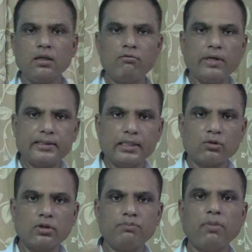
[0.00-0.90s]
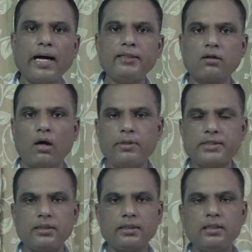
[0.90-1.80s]
where they could buy the raw
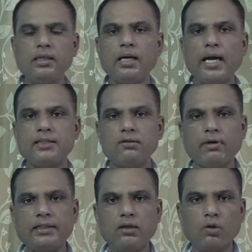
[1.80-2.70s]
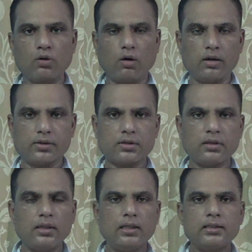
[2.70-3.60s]
material at a very low cost.
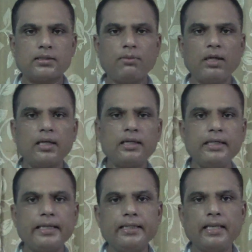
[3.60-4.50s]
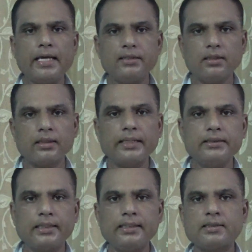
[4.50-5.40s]
Similarly, in Asian
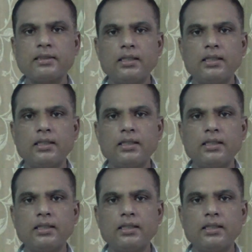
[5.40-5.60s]
countries,